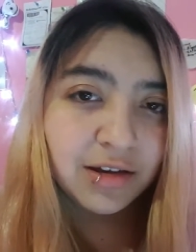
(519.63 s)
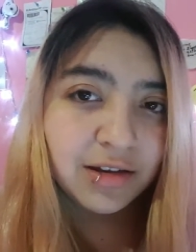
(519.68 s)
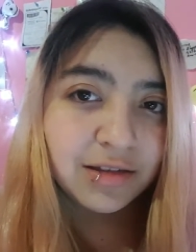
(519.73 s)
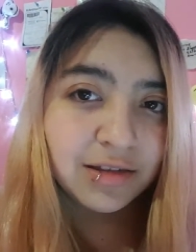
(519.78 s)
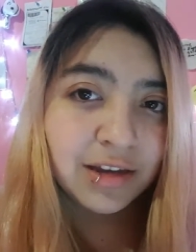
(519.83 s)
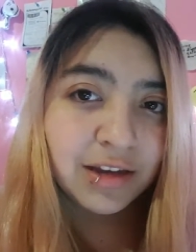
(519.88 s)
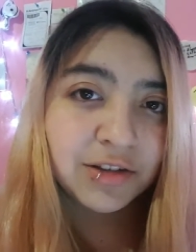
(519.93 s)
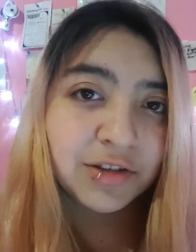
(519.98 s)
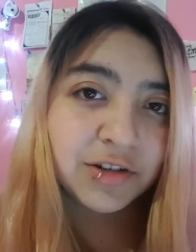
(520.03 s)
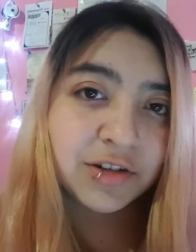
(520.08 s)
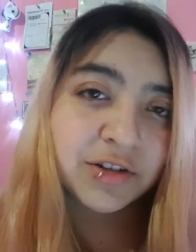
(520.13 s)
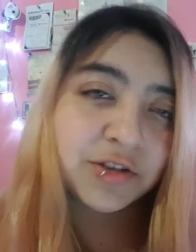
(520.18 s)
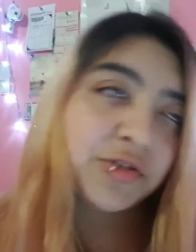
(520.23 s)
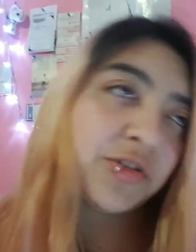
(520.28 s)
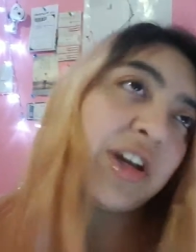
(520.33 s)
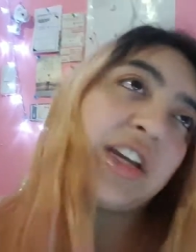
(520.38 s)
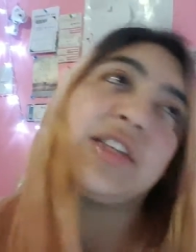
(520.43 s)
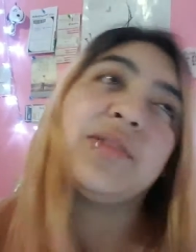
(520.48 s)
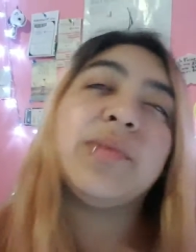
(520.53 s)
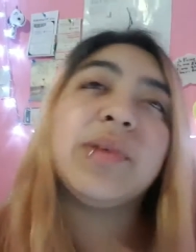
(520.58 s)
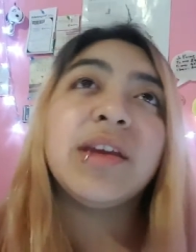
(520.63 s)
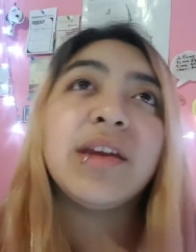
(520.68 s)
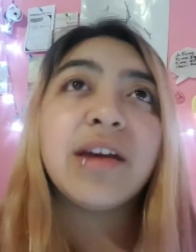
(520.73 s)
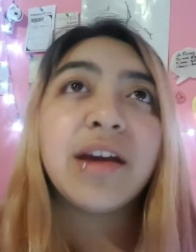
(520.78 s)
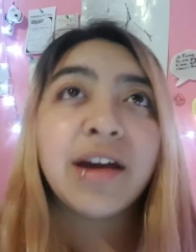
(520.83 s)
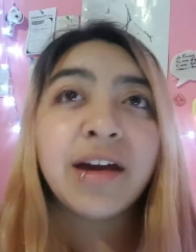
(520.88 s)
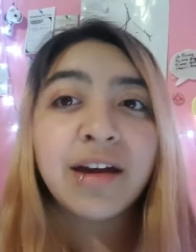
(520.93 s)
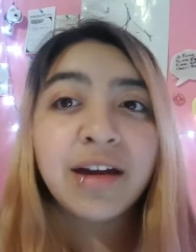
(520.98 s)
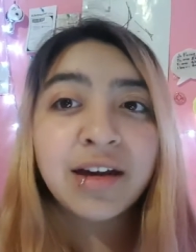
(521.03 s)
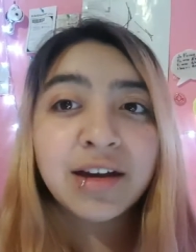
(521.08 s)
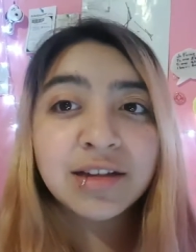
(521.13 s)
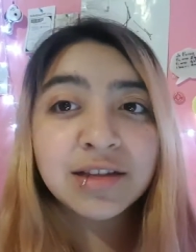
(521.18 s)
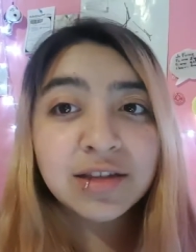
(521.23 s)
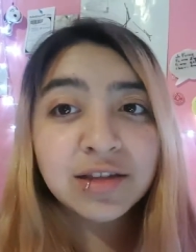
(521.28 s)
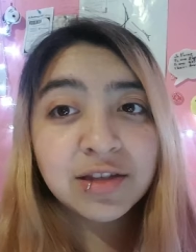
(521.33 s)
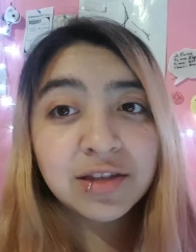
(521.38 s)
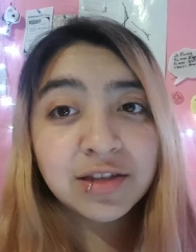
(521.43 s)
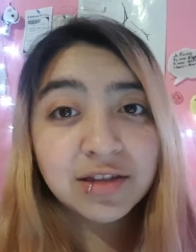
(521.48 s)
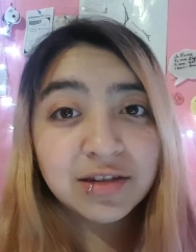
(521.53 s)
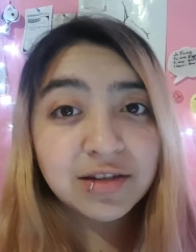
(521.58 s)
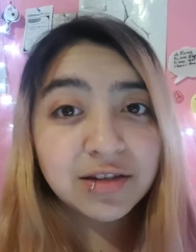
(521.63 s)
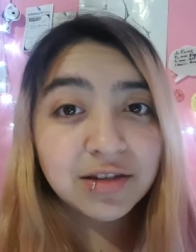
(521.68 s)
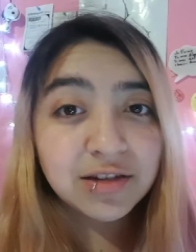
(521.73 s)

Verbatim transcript: they start to ask me, and